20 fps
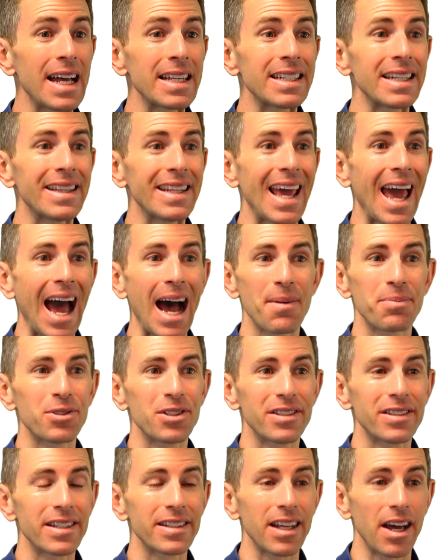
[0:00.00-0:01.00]
as in the
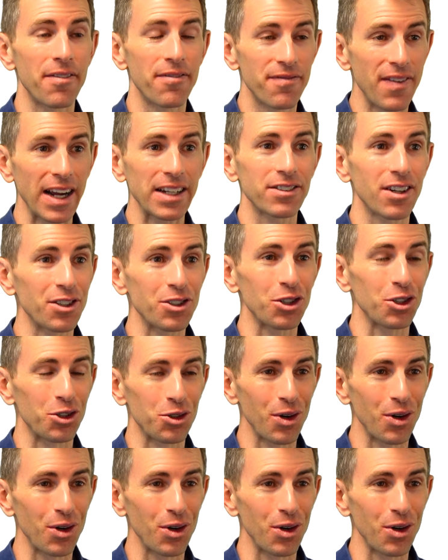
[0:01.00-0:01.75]
absence's effect on your